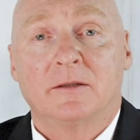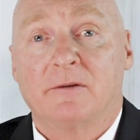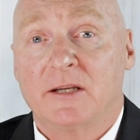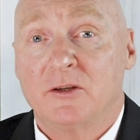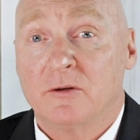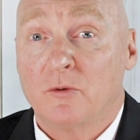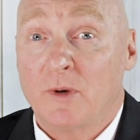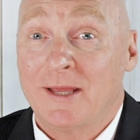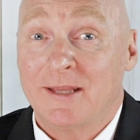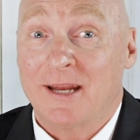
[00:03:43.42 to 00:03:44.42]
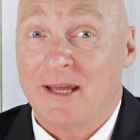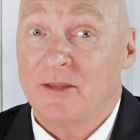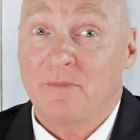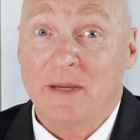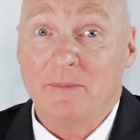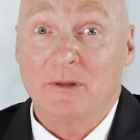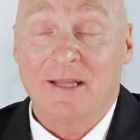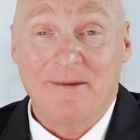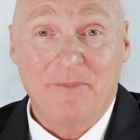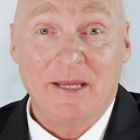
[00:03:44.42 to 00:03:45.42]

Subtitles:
Sarat, you're aware that other people have